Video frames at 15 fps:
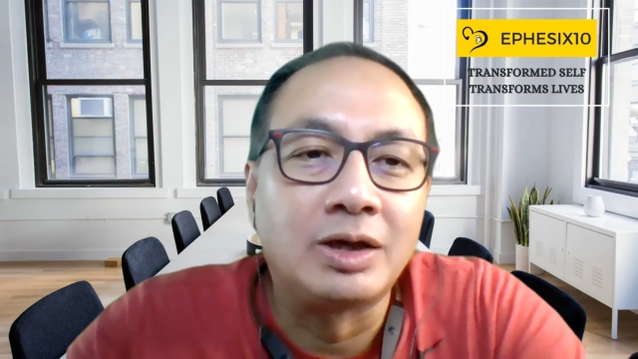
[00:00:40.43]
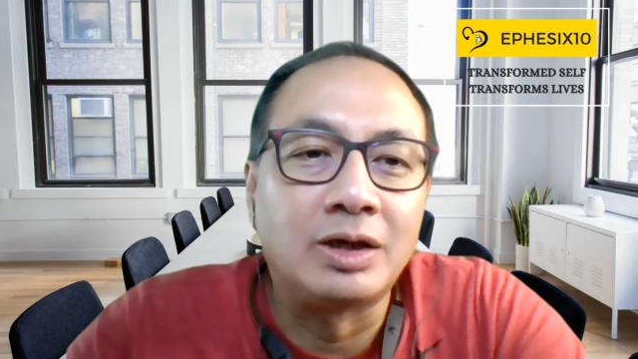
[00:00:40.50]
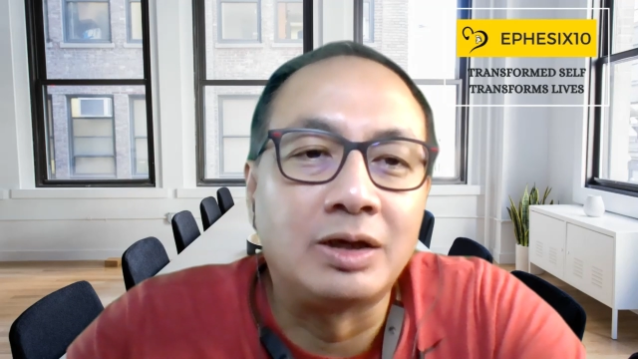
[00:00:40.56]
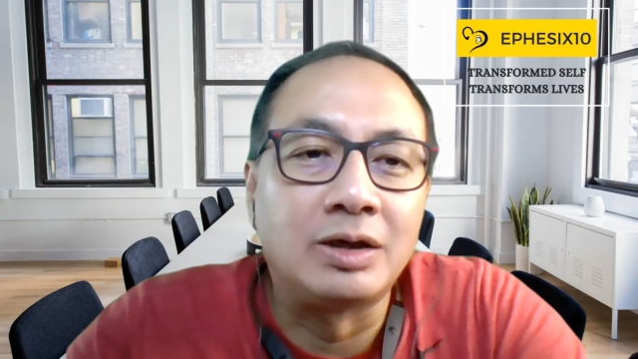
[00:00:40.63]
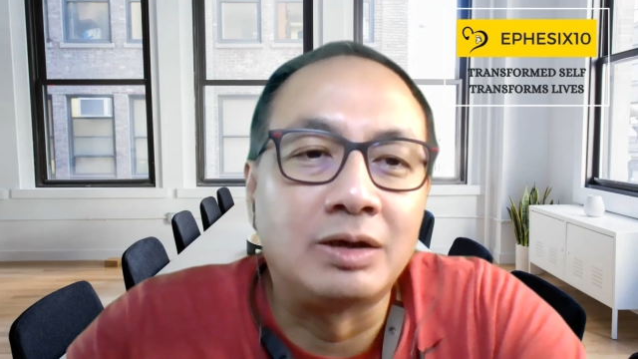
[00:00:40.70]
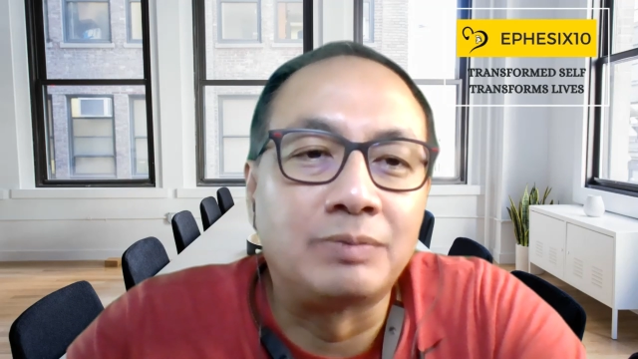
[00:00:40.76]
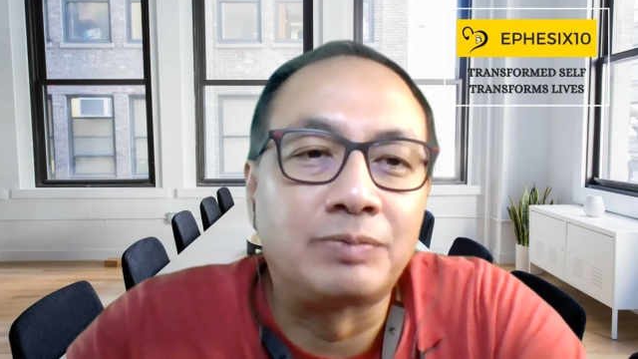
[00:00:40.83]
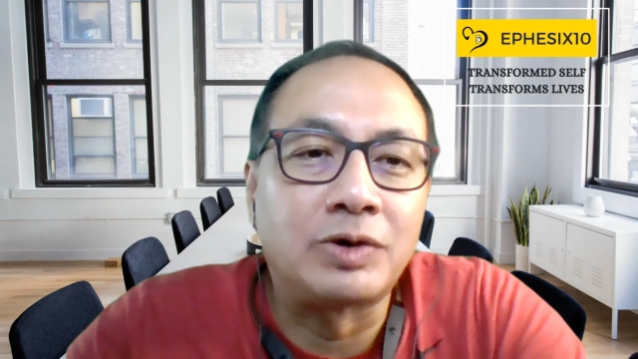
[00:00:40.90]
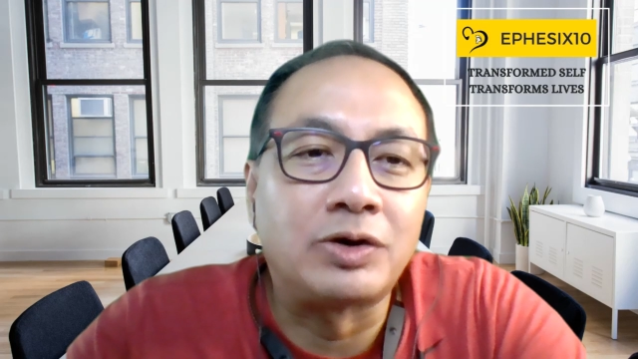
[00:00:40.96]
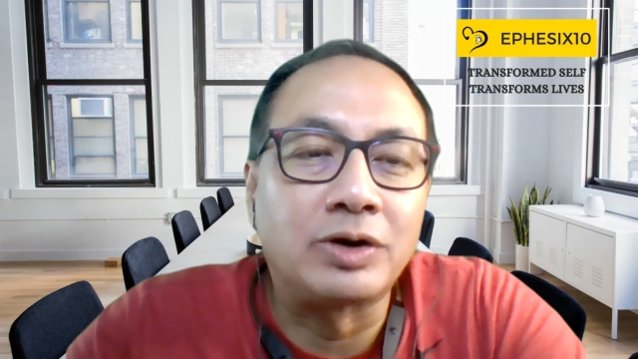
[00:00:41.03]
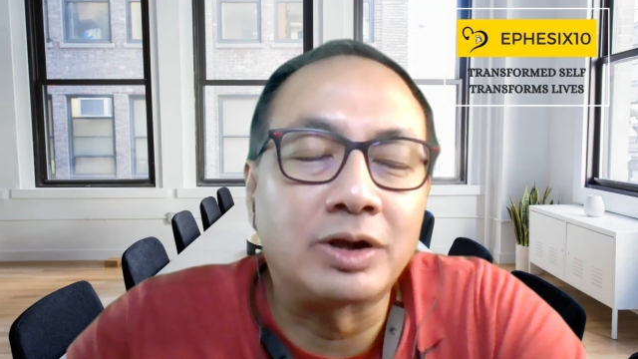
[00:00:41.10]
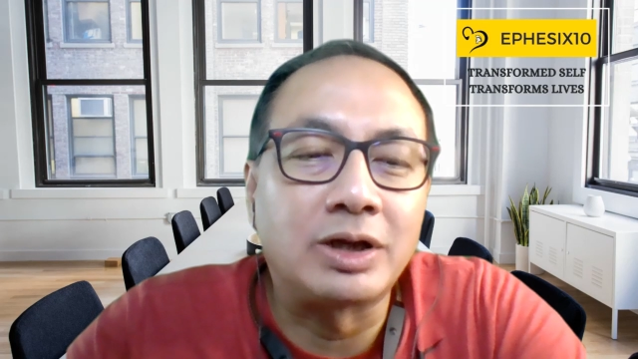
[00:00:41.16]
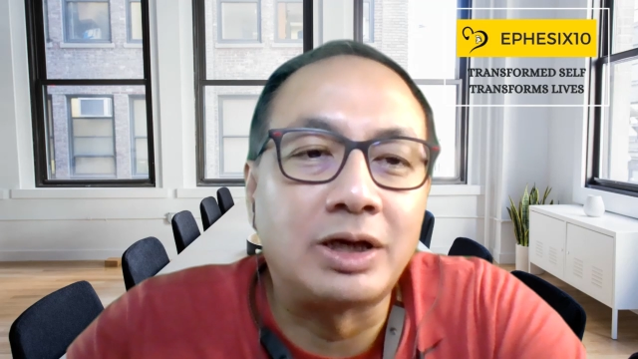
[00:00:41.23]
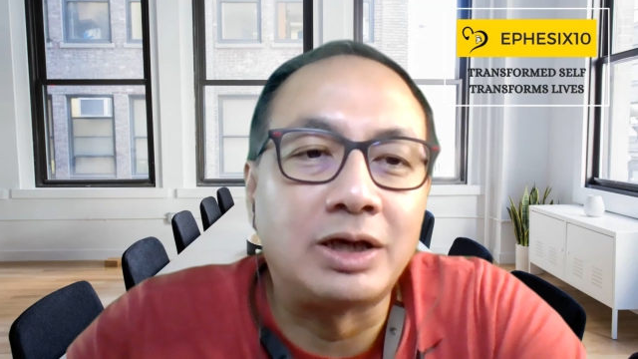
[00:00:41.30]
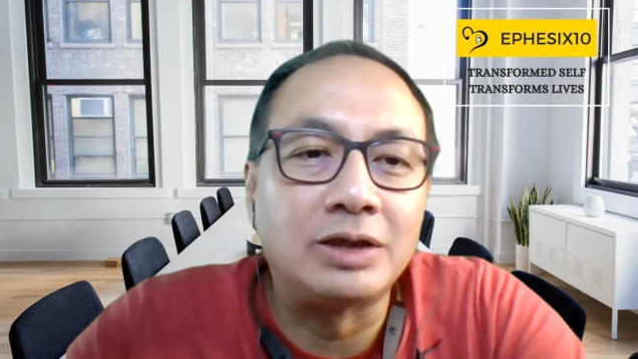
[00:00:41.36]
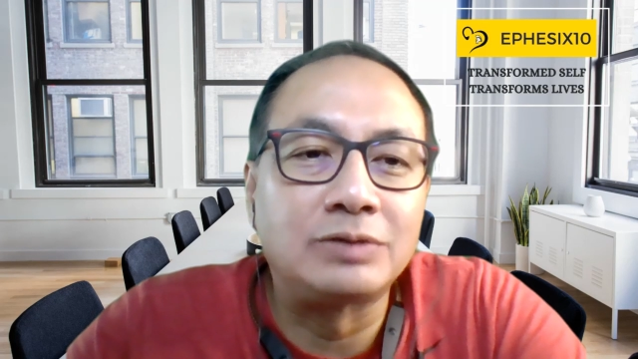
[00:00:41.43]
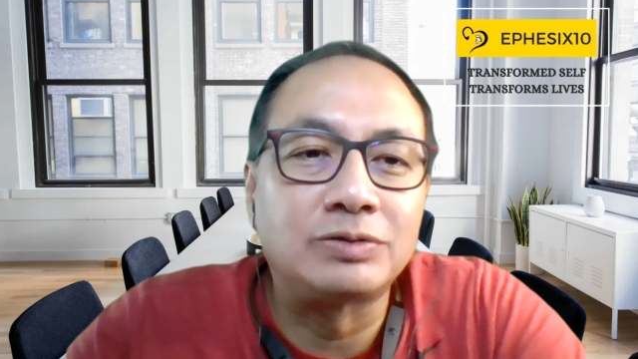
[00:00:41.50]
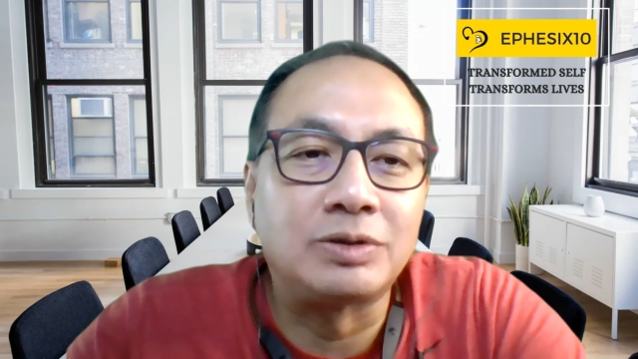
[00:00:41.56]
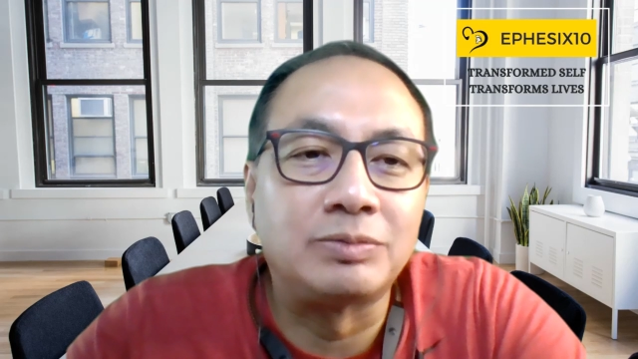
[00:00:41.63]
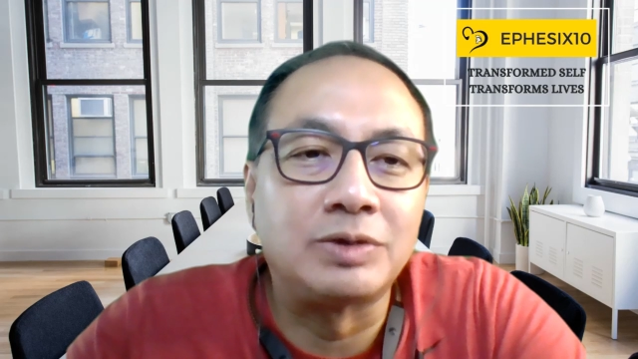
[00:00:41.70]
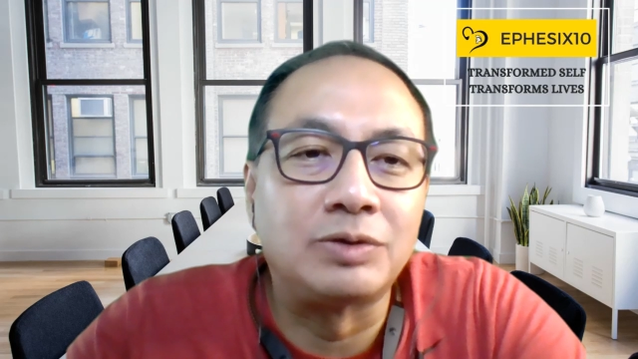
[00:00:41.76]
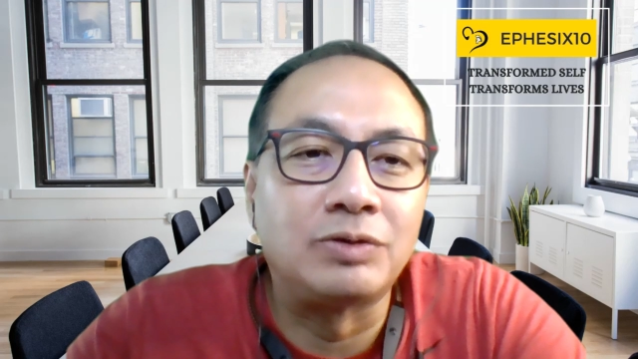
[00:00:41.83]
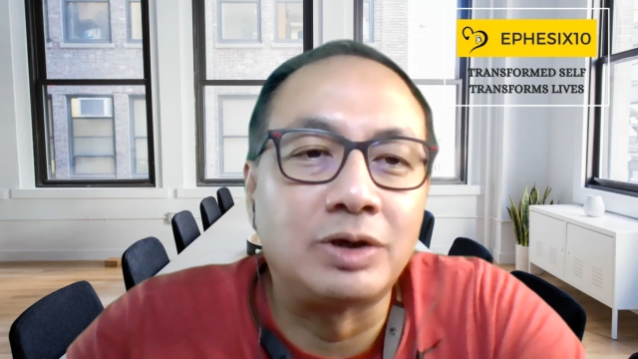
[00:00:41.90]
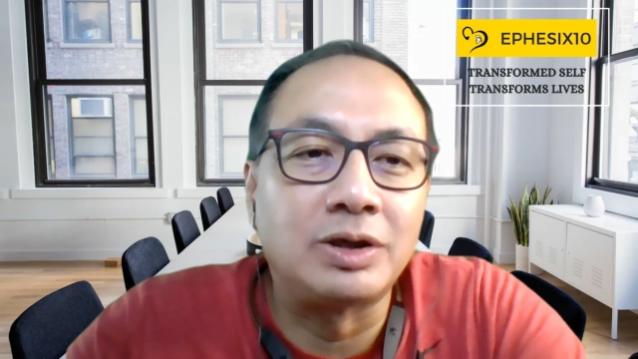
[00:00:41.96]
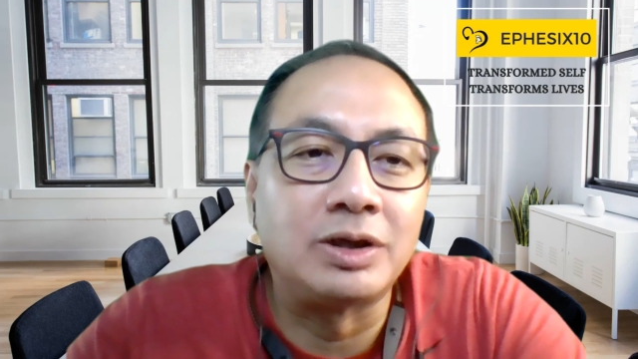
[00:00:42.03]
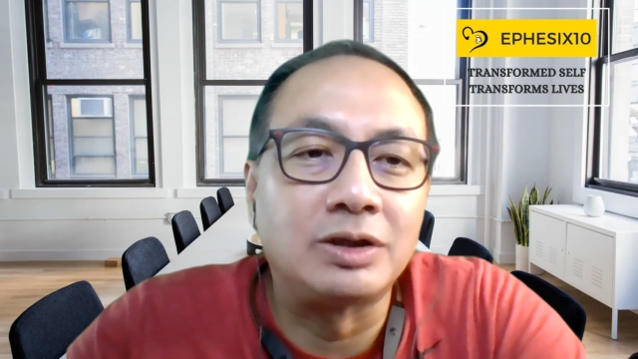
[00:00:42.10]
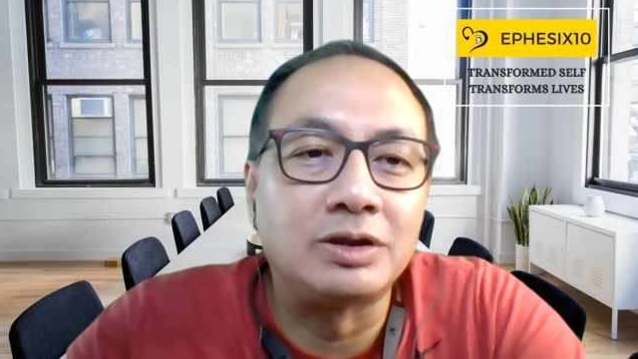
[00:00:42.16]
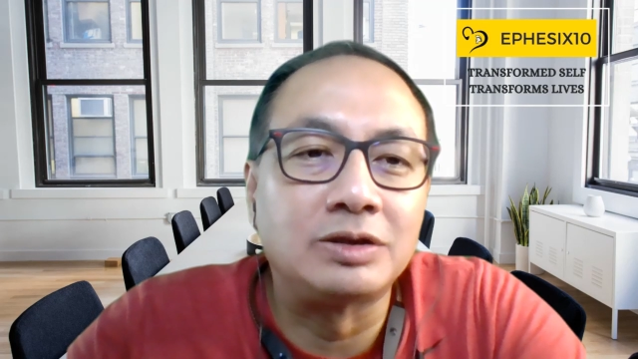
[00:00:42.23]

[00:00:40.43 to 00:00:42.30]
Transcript: Prioritize from the one that